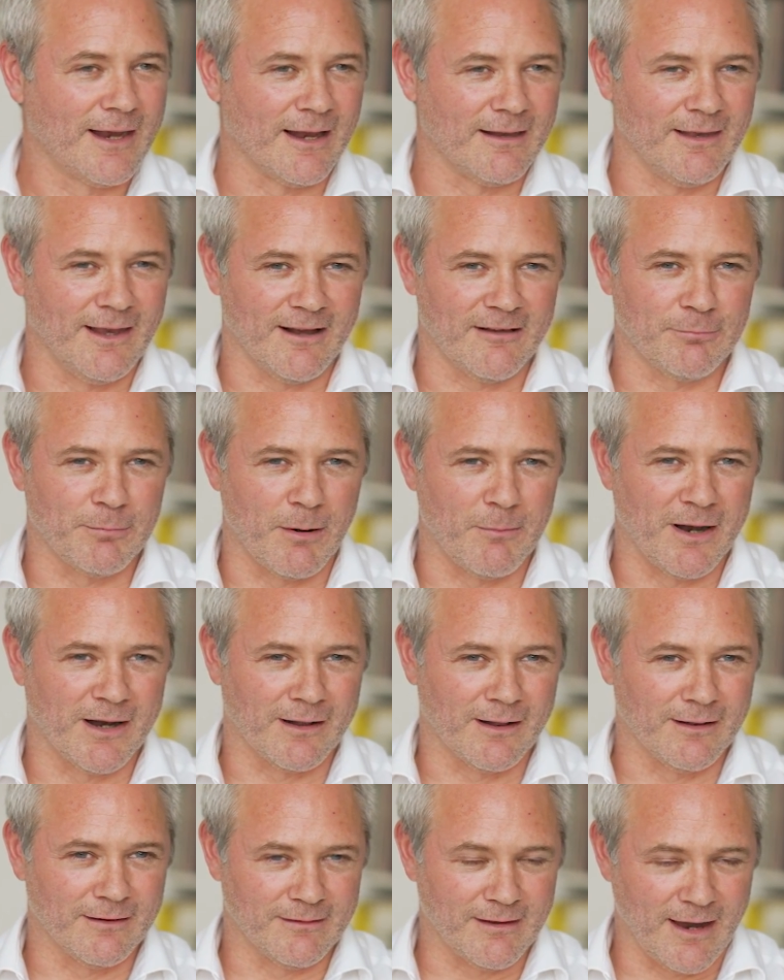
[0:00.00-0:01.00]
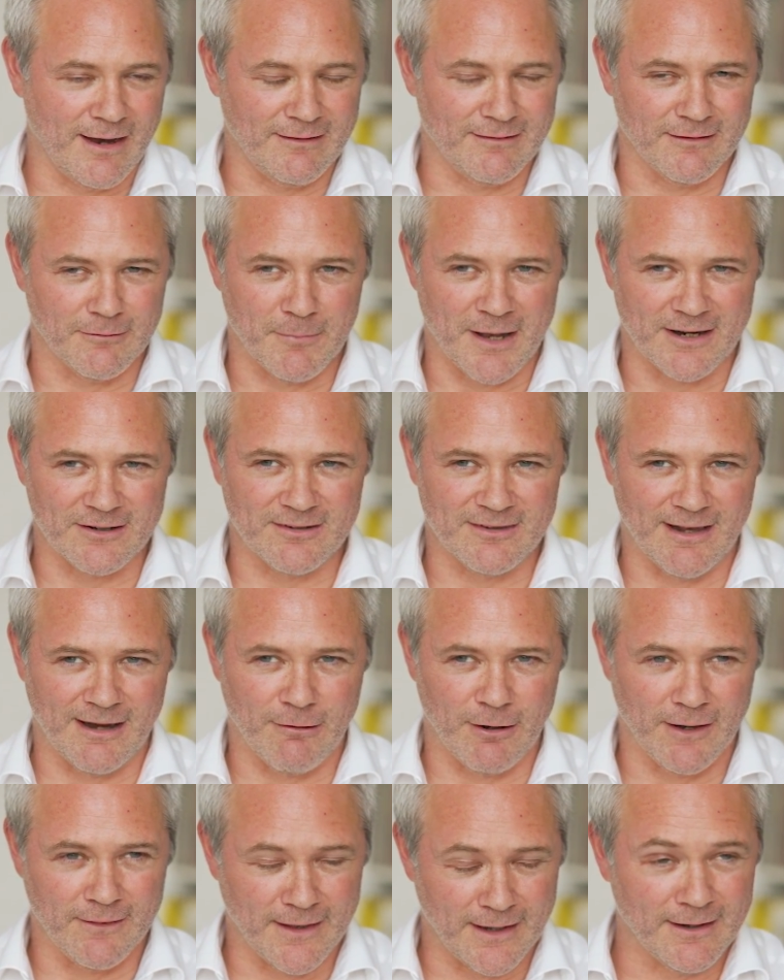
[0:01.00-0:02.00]
get the experimental data to match
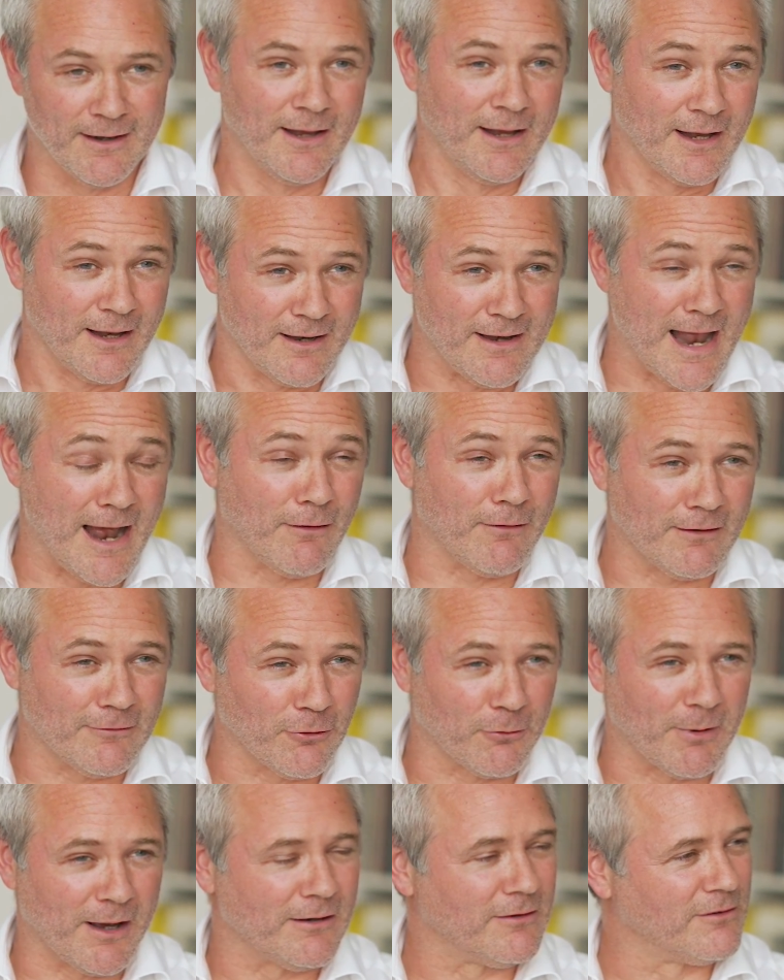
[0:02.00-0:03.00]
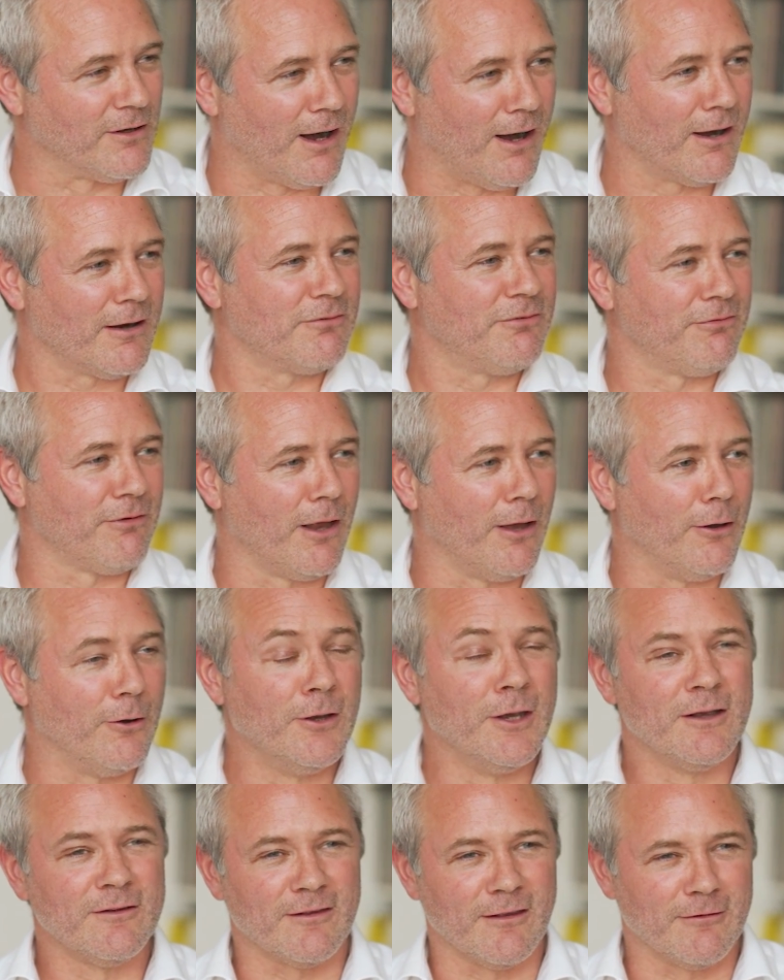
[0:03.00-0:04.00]
theory, and now they're talking about dark
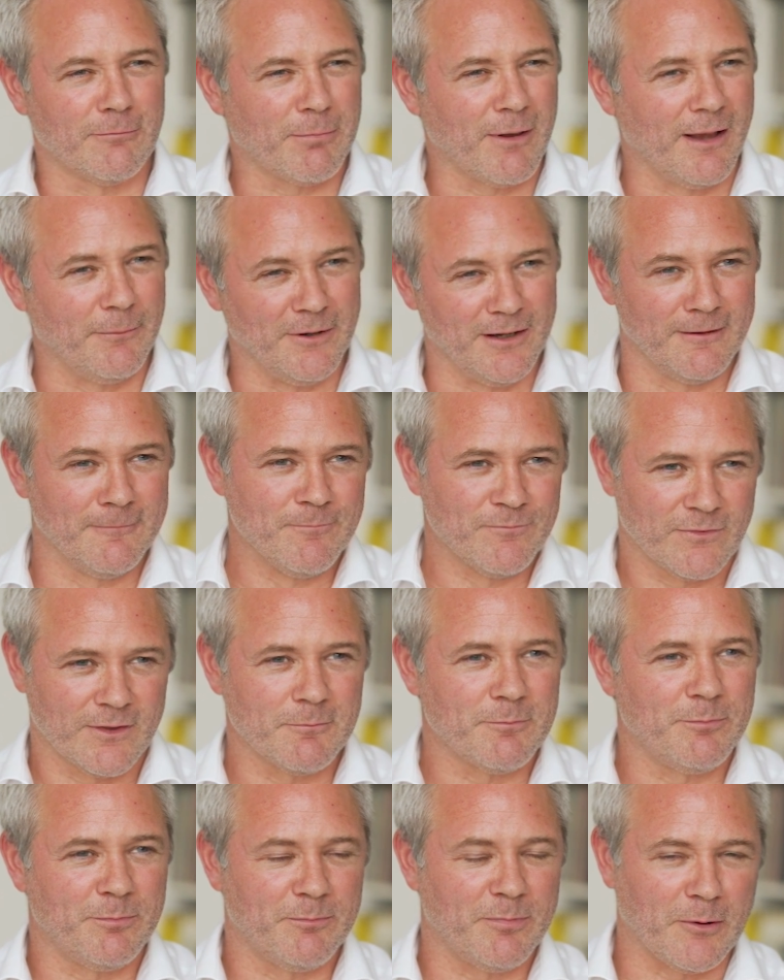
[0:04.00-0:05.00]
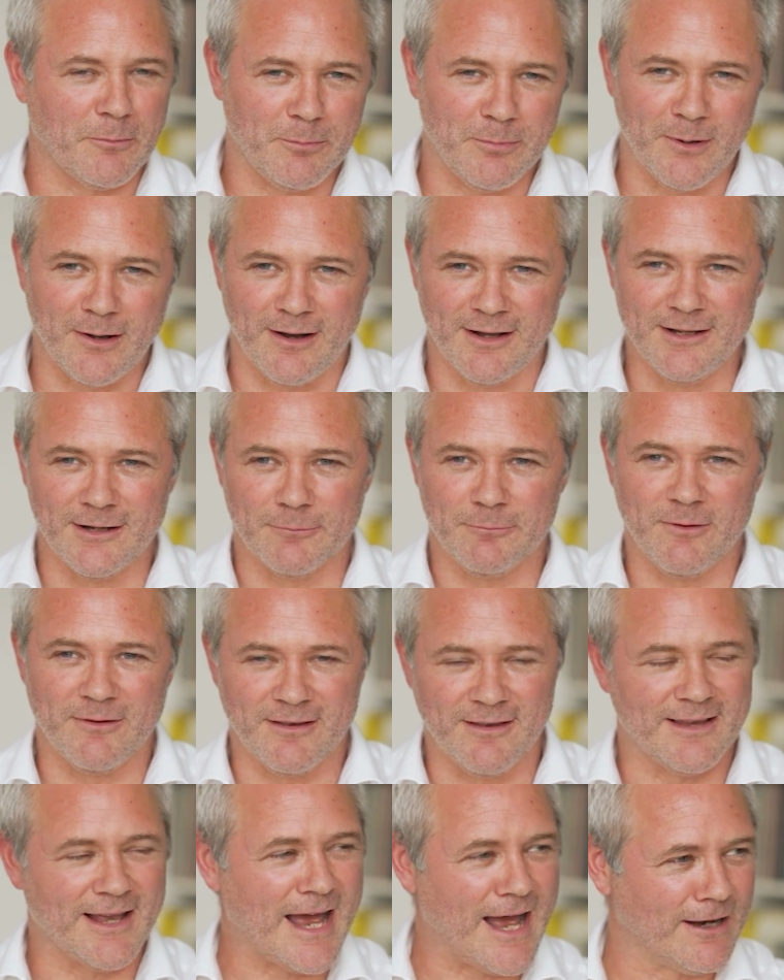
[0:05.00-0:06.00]
flow. So there's,
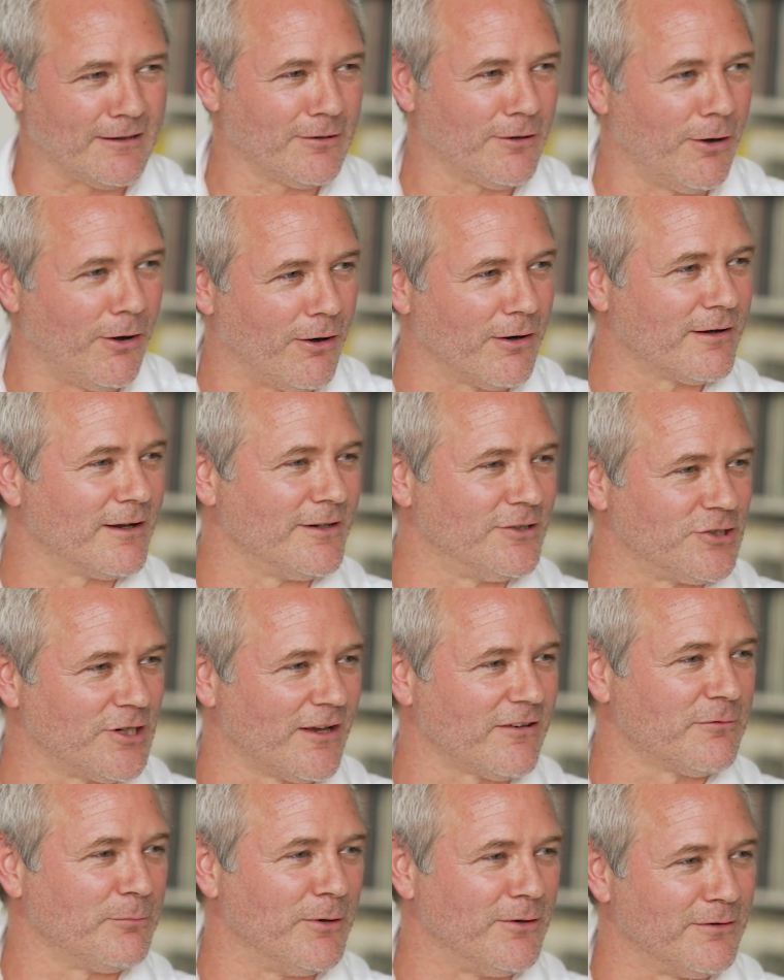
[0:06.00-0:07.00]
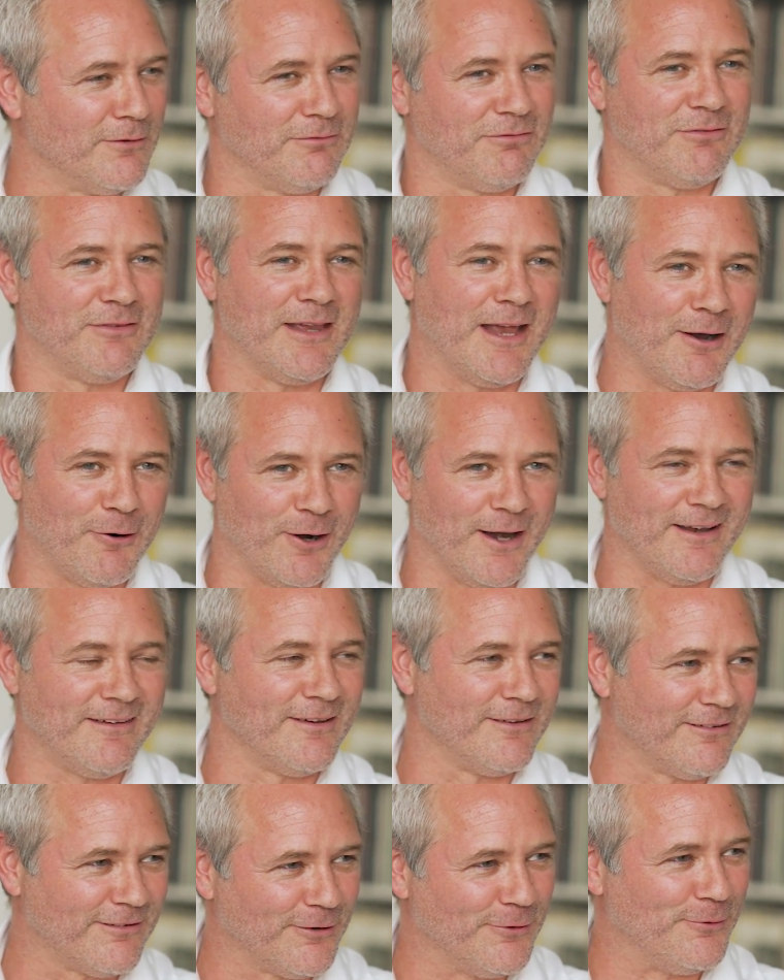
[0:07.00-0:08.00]
the ad hoc adjustment of theory
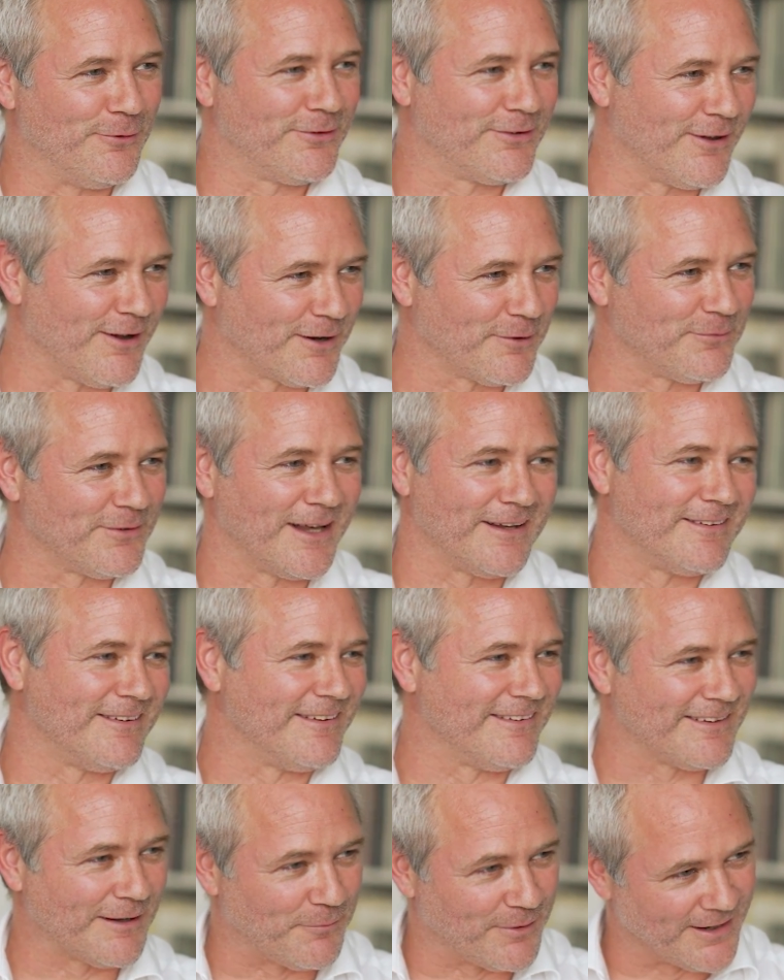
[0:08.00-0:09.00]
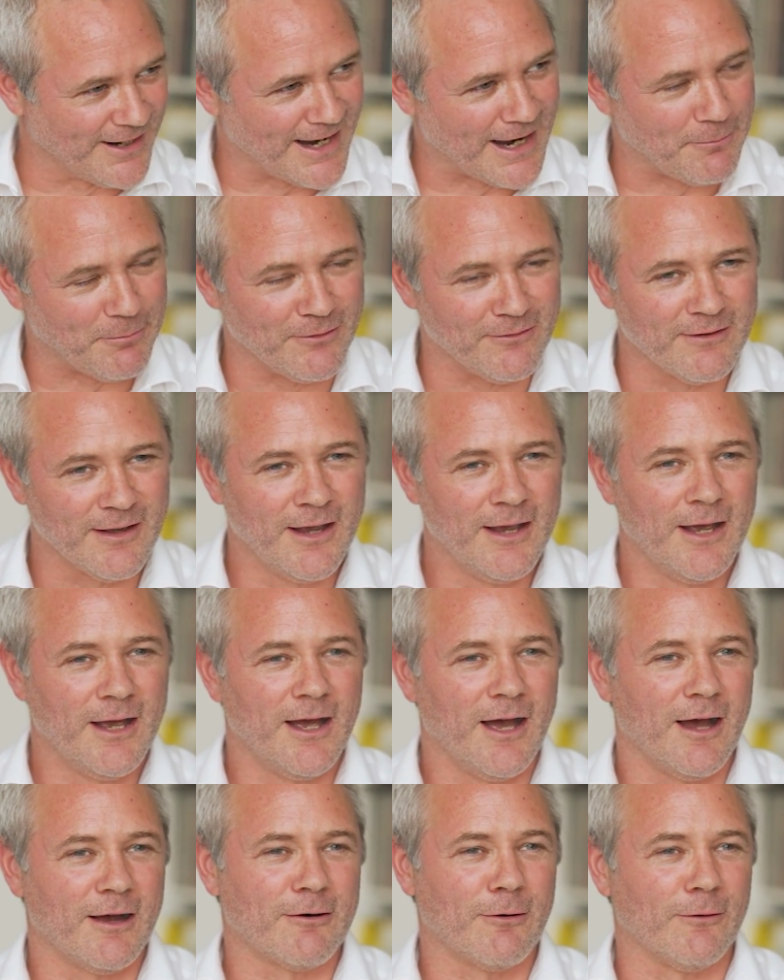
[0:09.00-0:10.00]
to suit circumstances is something that happens
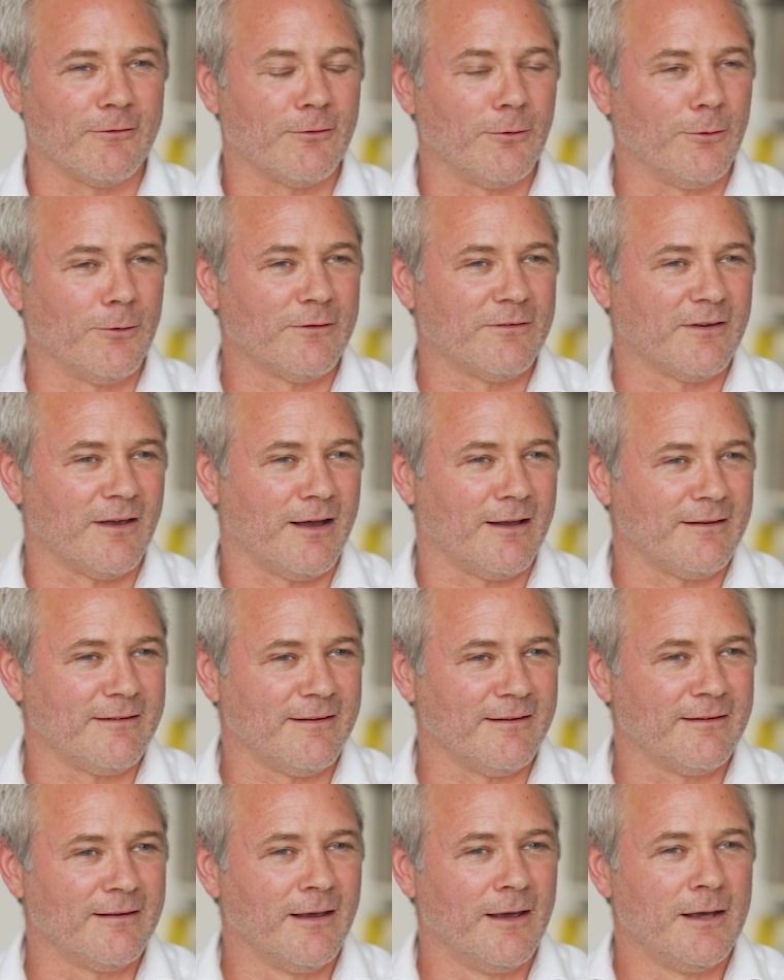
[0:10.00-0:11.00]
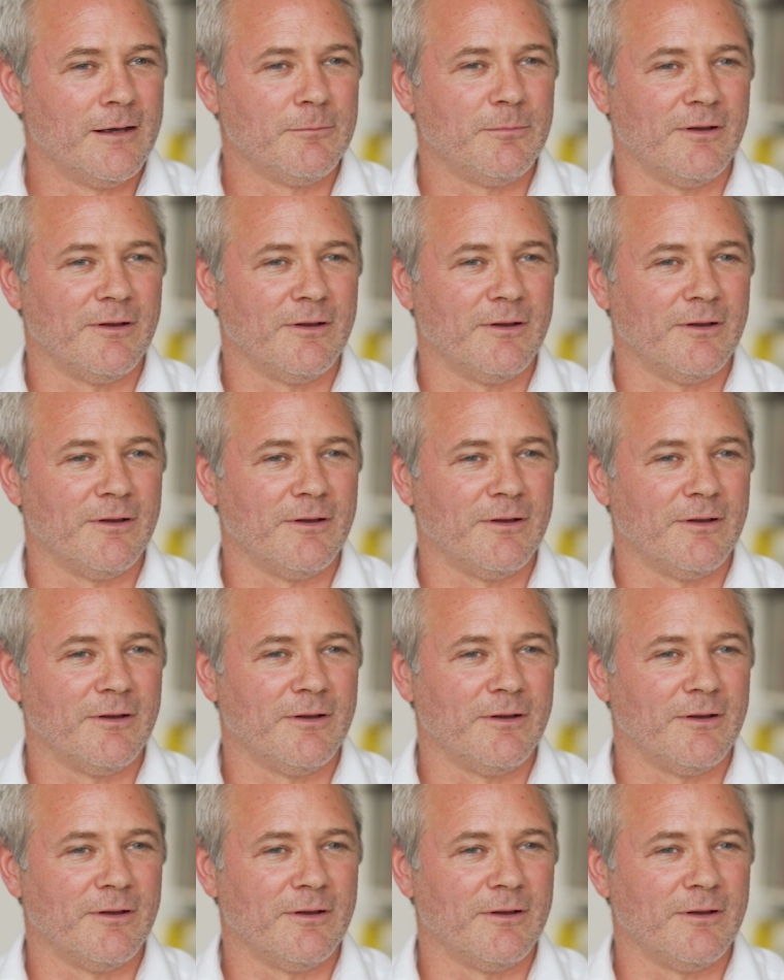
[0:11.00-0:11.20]
across all sciences.